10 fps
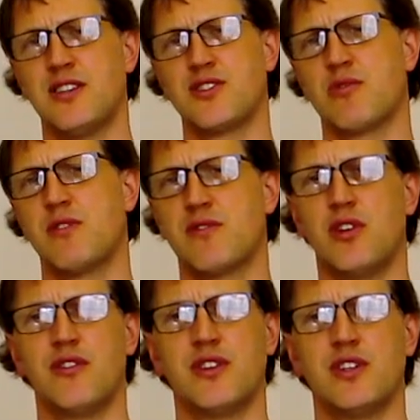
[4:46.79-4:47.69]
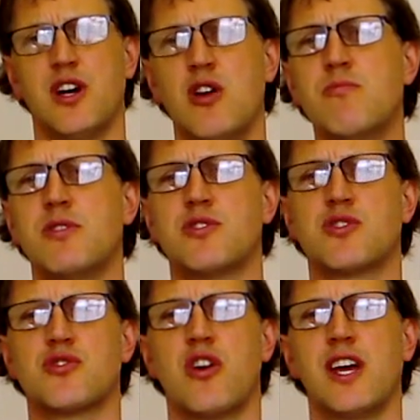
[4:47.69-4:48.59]
So we've got the open
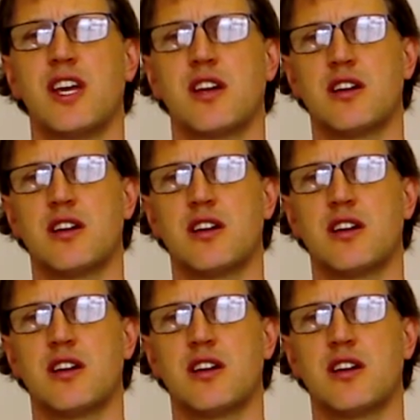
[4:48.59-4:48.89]
strike,